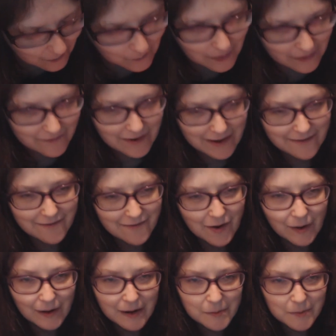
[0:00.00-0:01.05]
or whether he
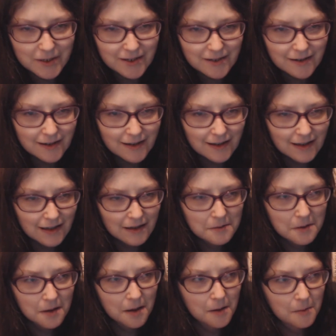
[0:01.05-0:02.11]
thought it
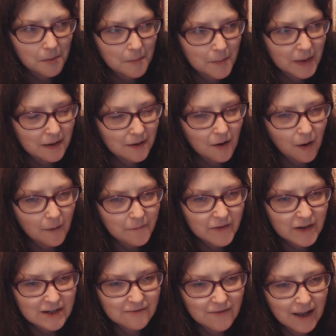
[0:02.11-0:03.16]
would be an
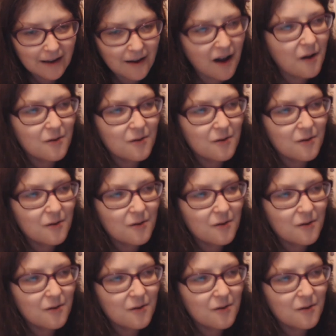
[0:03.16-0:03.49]
obvious thing.